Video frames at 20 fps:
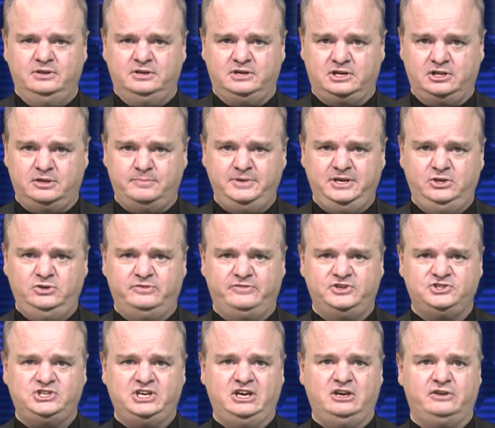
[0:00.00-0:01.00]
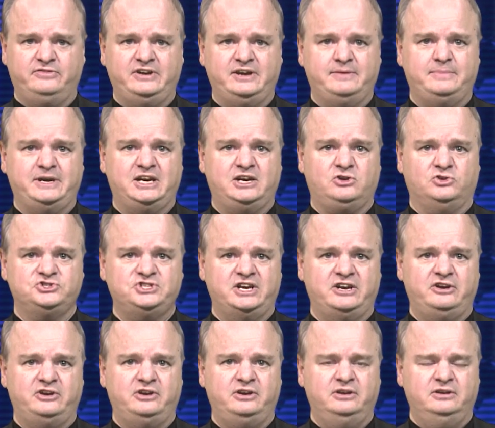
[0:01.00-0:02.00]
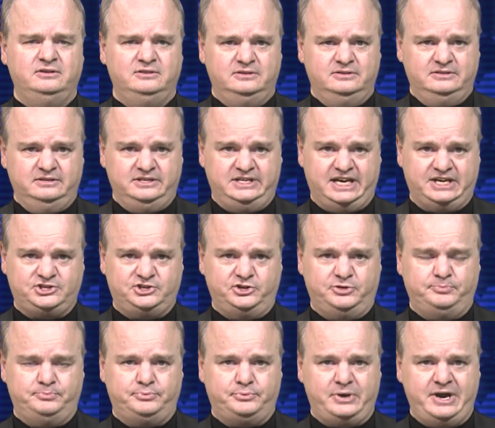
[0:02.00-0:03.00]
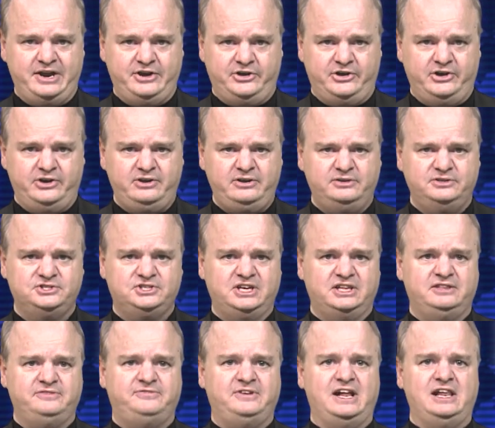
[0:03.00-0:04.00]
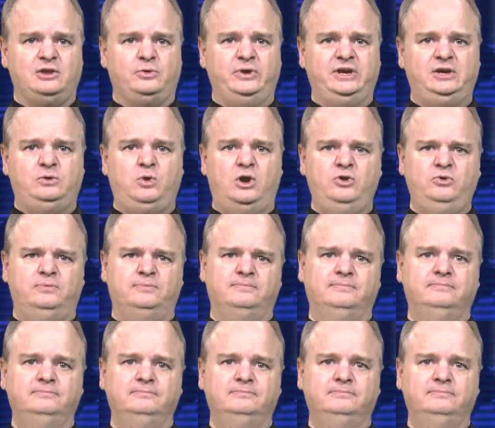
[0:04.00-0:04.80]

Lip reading: Columbia University Irving Medical Center, Dr. Brenner said the following, quote,